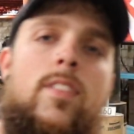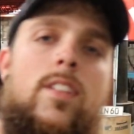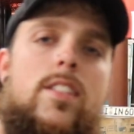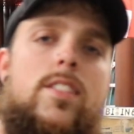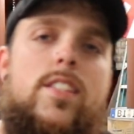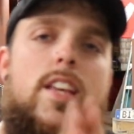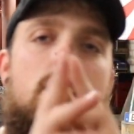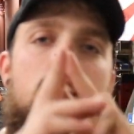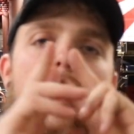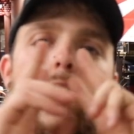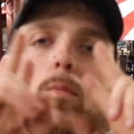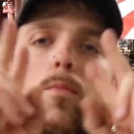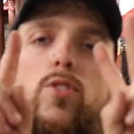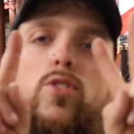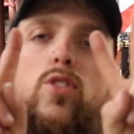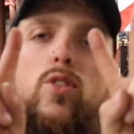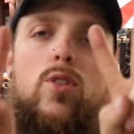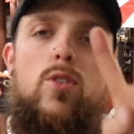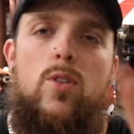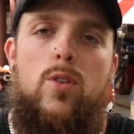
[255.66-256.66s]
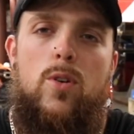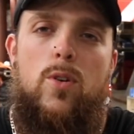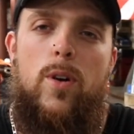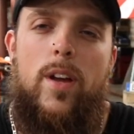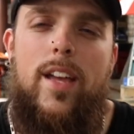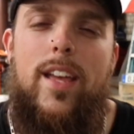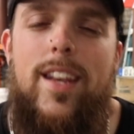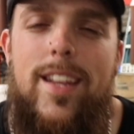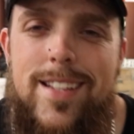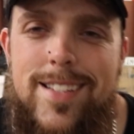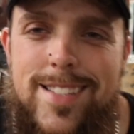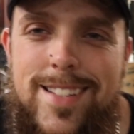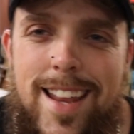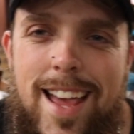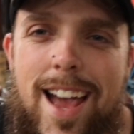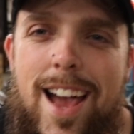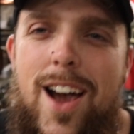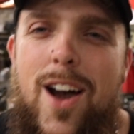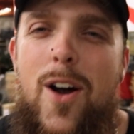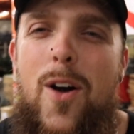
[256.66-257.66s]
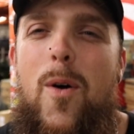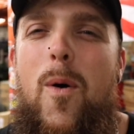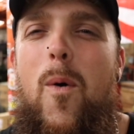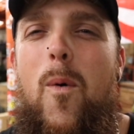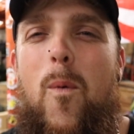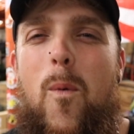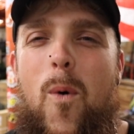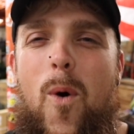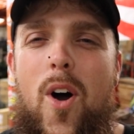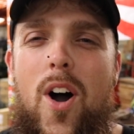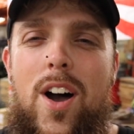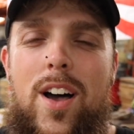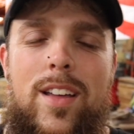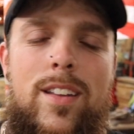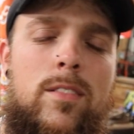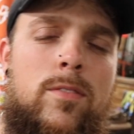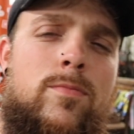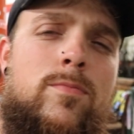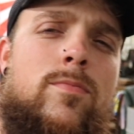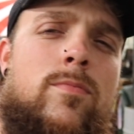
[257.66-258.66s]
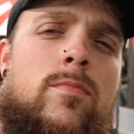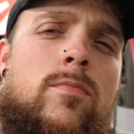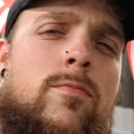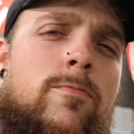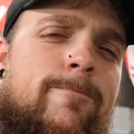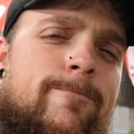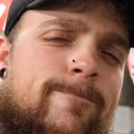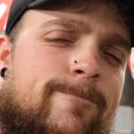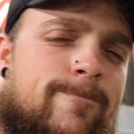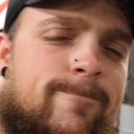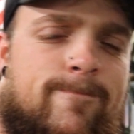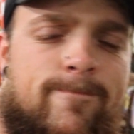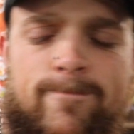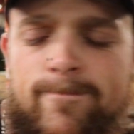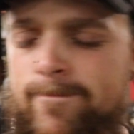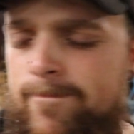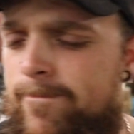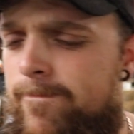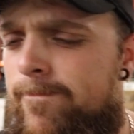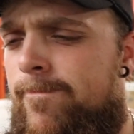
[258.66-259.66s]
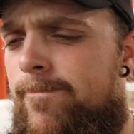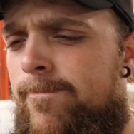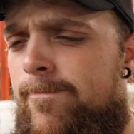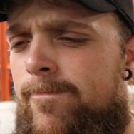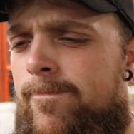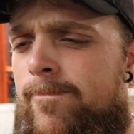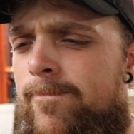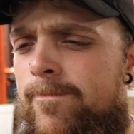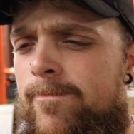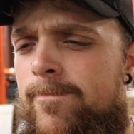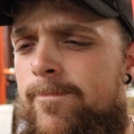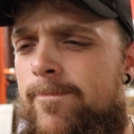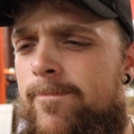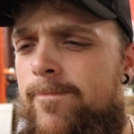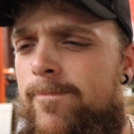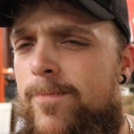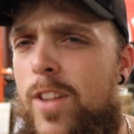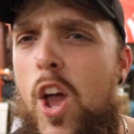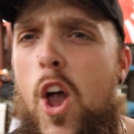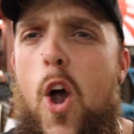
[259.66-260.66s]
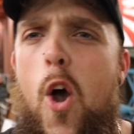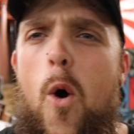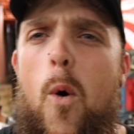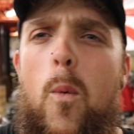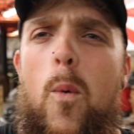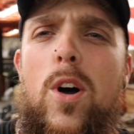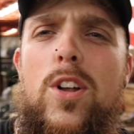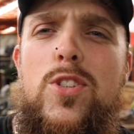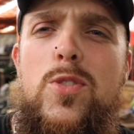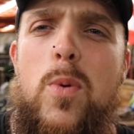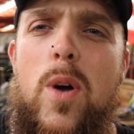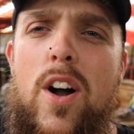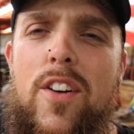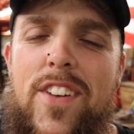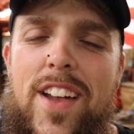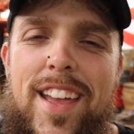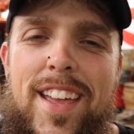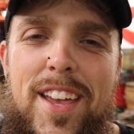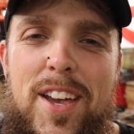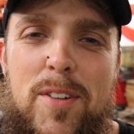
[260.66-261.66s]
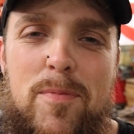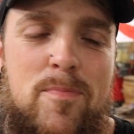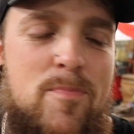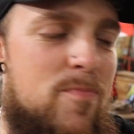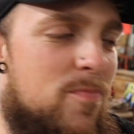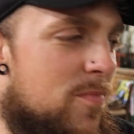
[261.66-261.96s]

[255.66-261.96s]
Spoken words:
Take number 2. It is now 1:12 a.m.